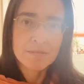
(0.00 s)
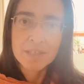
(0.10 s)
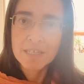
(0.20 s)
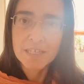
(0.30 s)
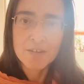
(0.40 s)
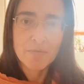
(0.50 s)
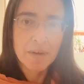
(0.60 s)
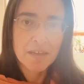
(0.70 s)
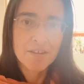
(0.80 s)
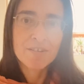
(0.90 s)
taking care of my
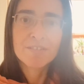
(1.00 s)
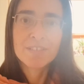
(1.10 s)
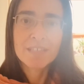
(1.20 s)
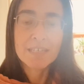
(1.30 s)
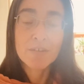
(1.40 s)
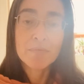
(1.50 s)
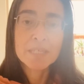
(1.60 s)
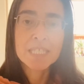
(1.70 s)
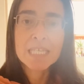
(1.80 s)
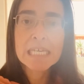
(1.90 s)
hair, taking care of my
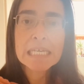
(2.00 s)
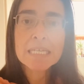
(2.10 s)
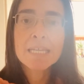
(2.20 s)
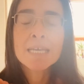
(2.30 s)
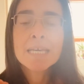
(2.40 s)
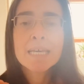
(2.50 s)
skin,